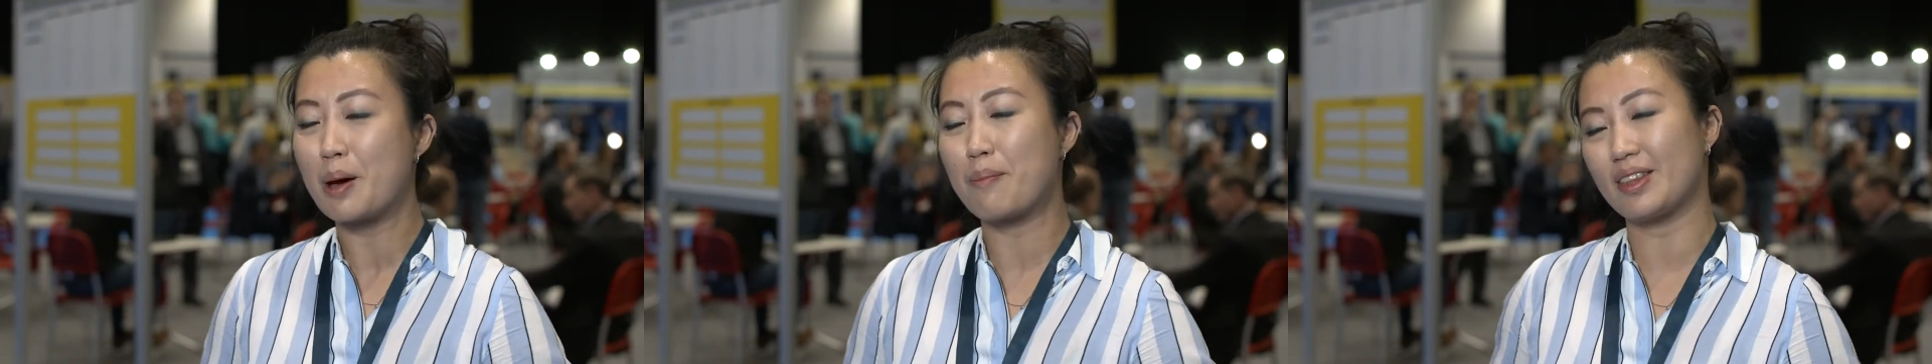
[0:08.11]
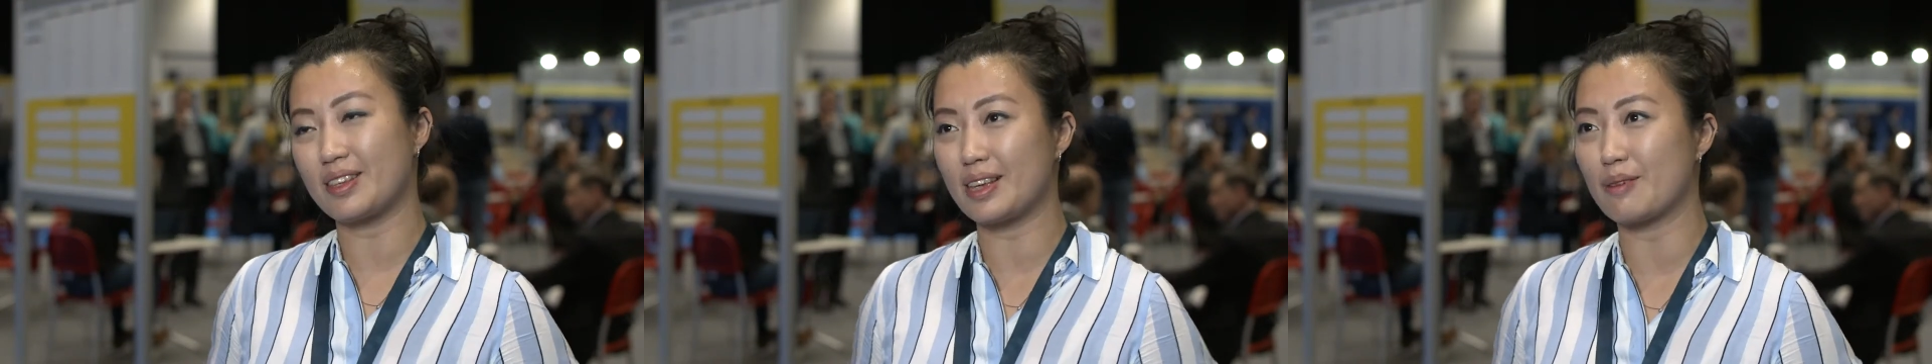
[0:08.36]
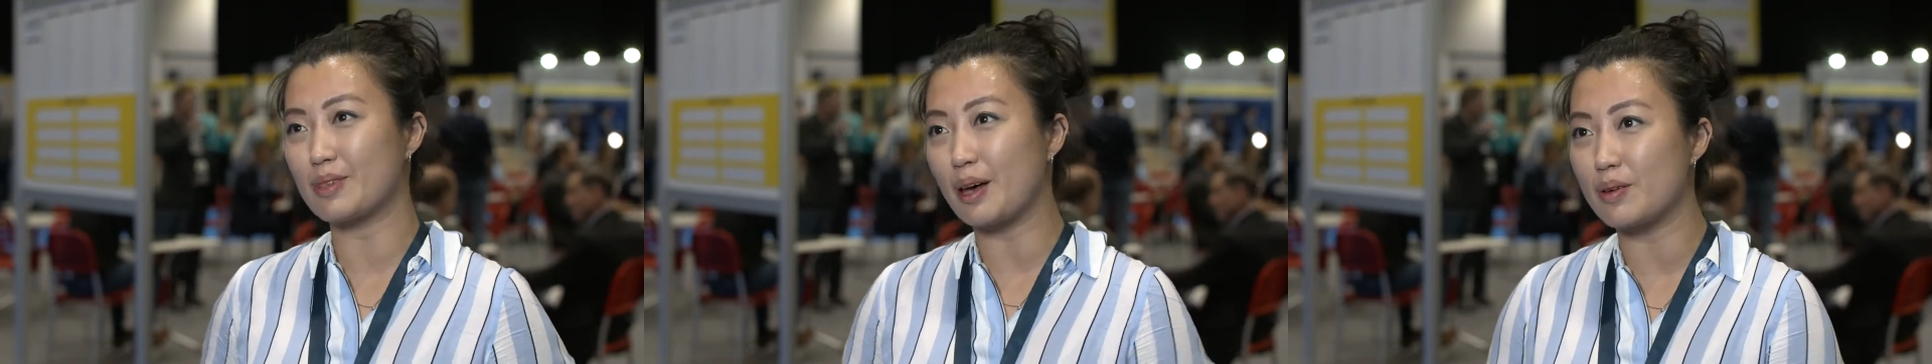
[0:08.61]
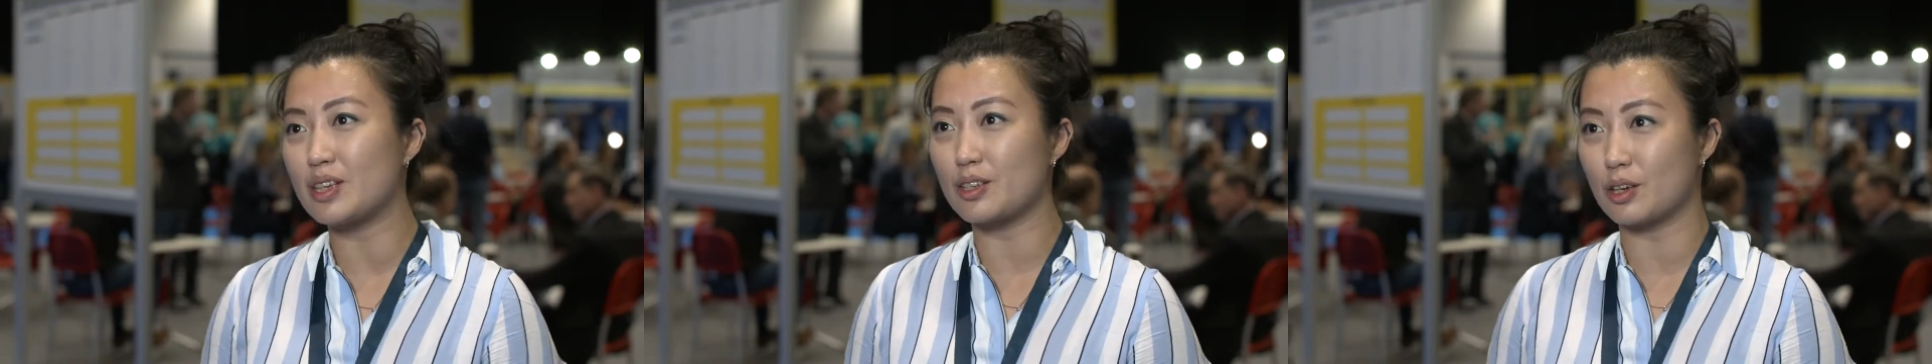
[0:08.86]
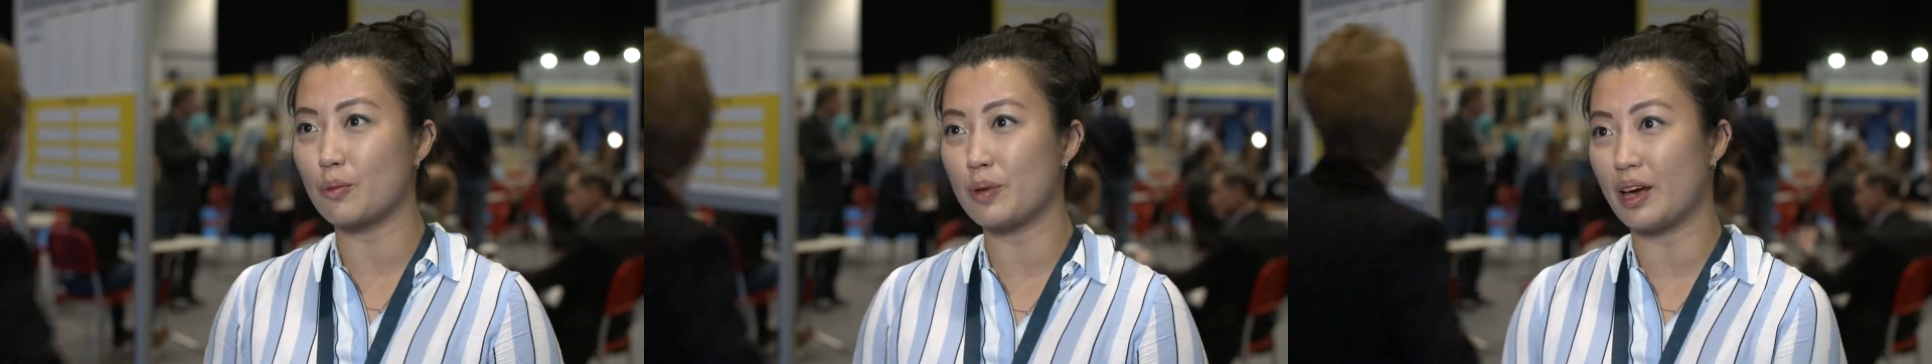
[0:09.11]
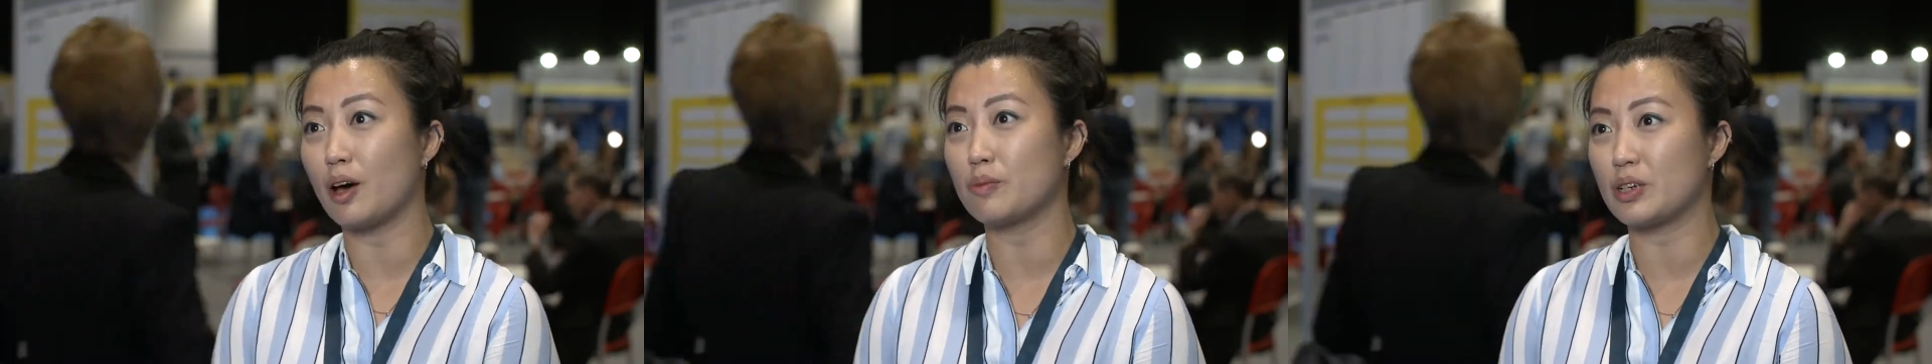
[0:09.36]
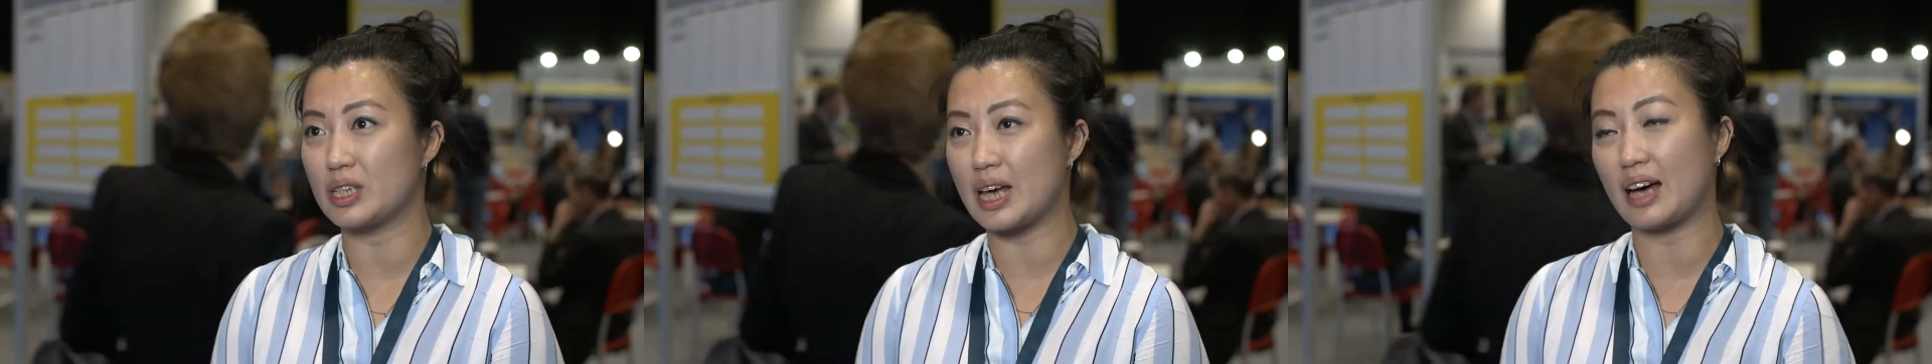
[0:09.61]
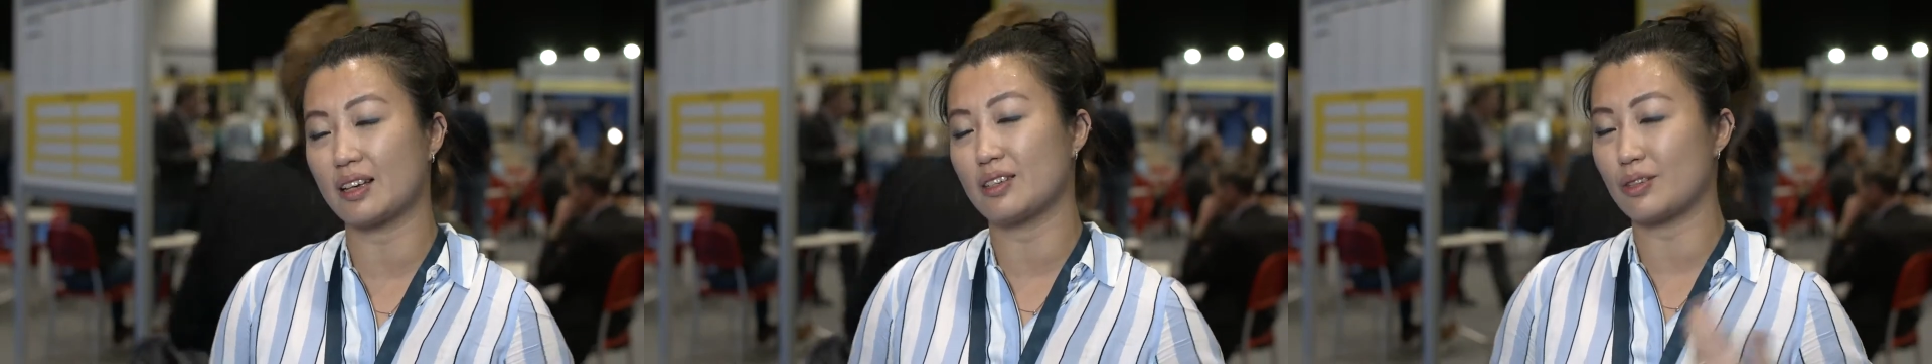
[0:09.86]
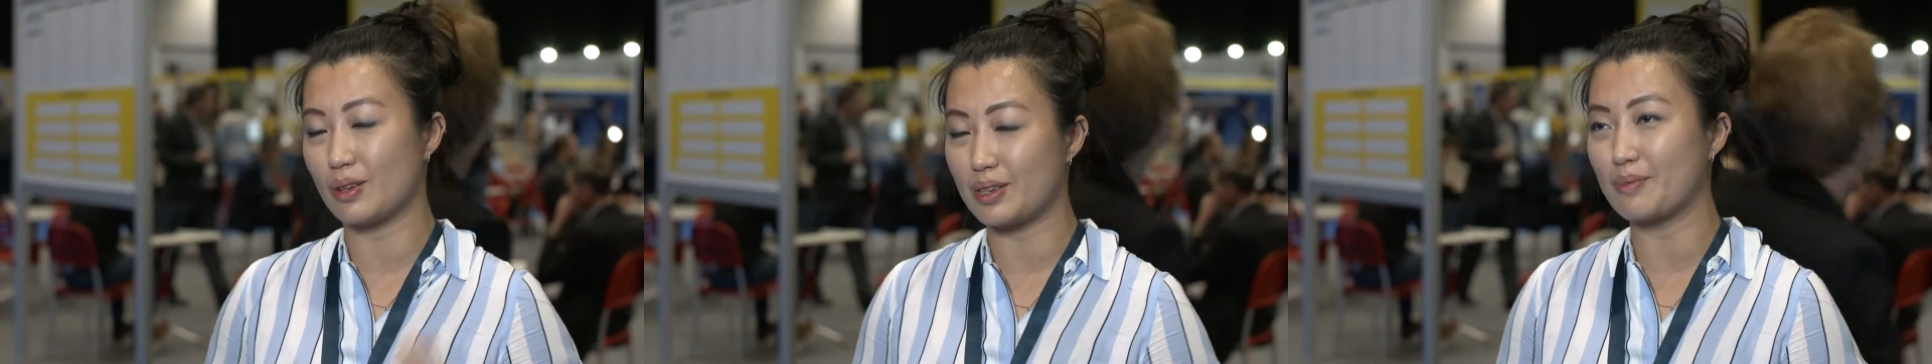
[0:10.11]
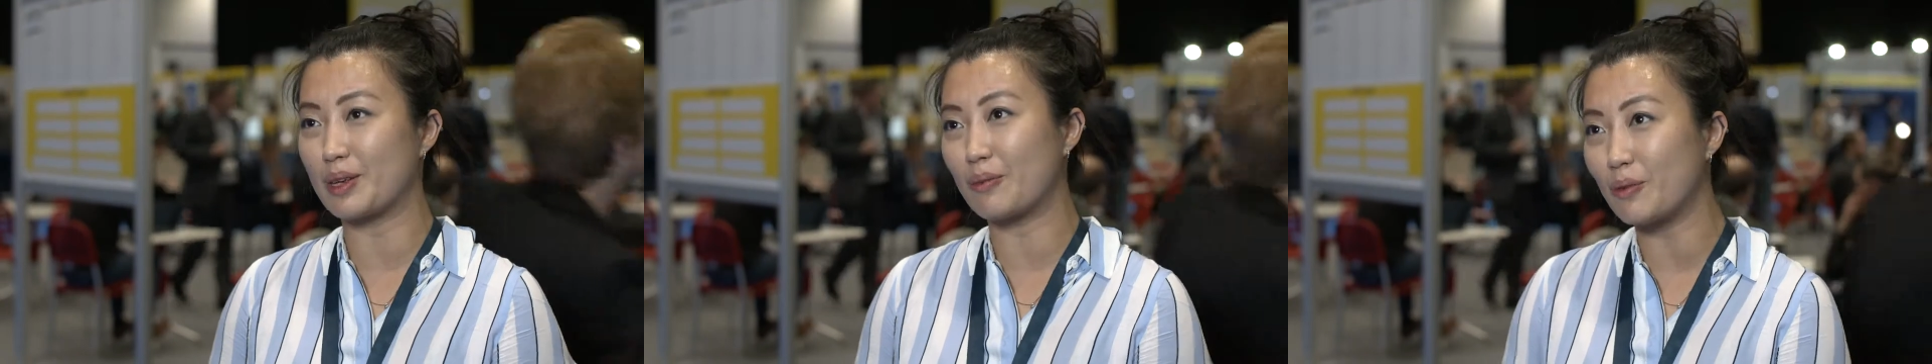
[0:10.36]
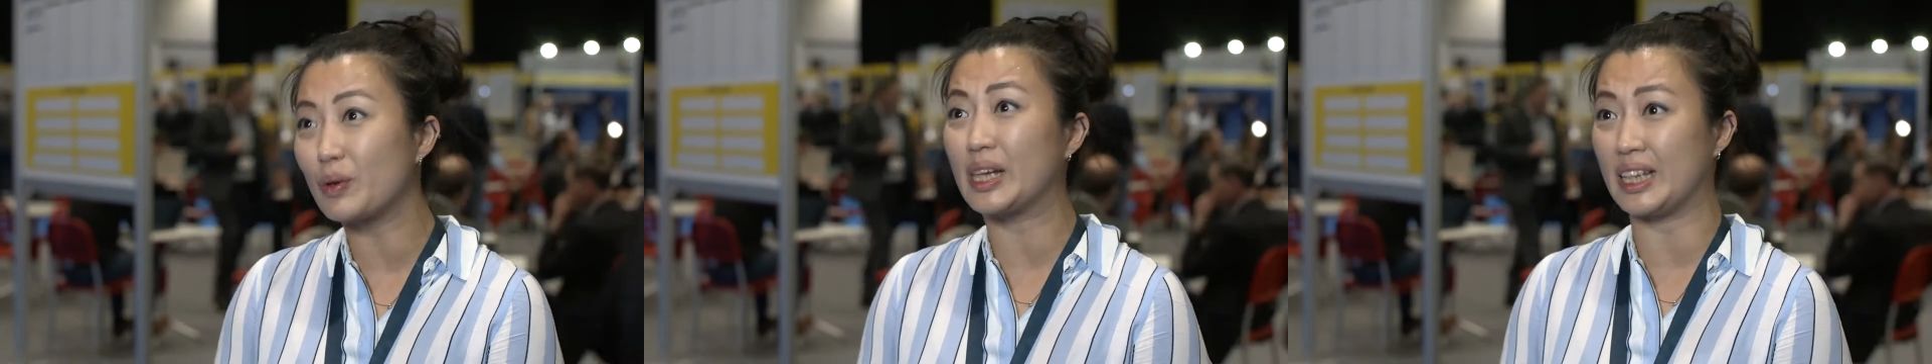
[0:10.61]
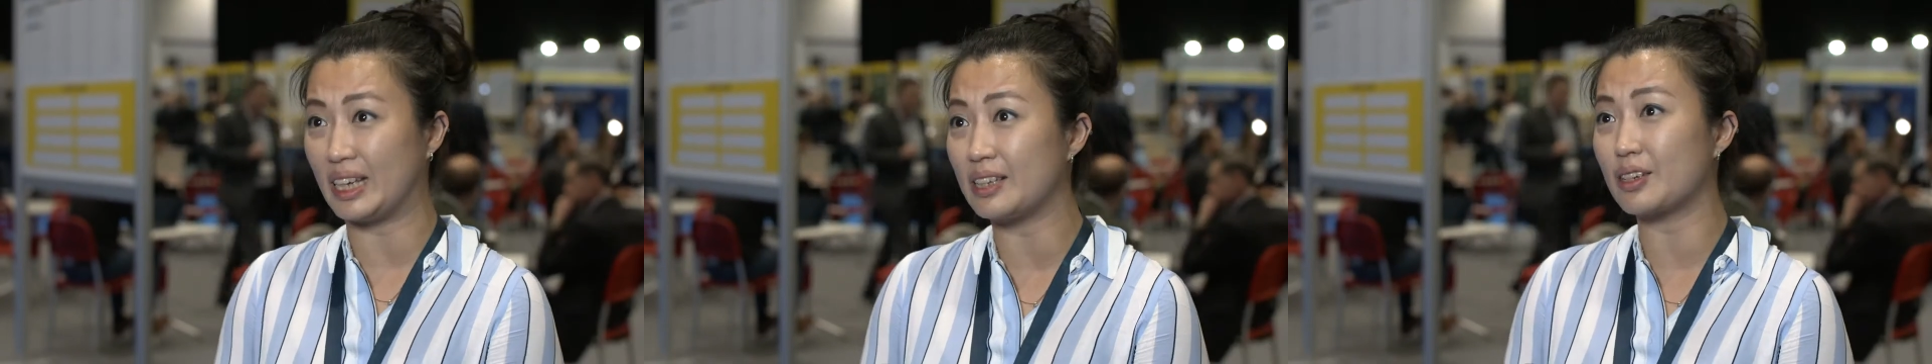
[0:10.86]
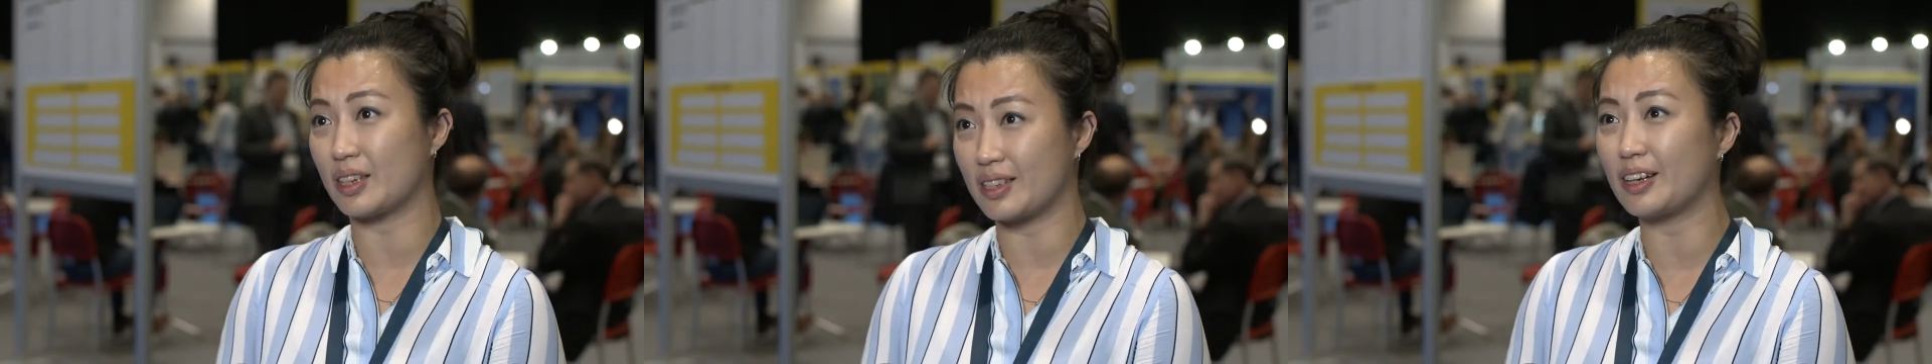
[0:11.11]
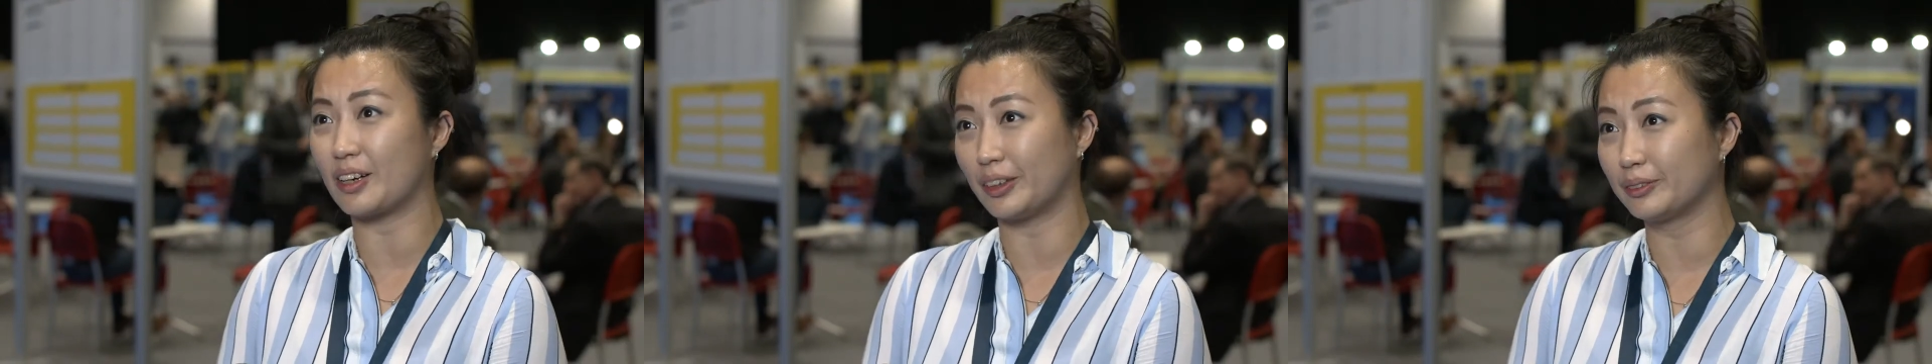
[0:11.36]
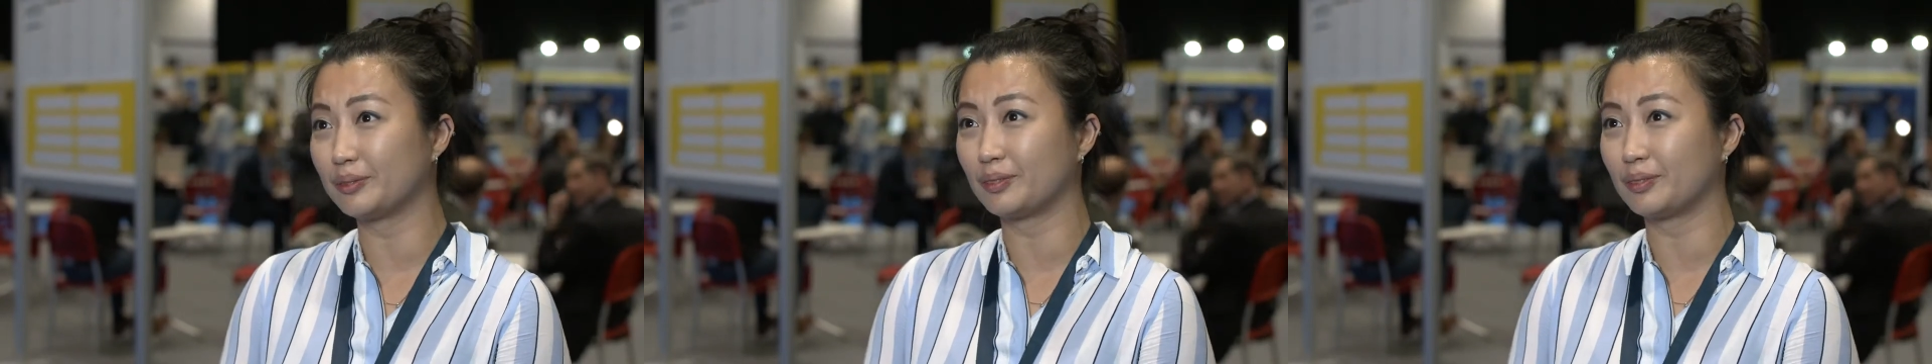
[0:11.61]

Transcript: but at the same time, it does open it up to attackers, so it's something we really need to consider.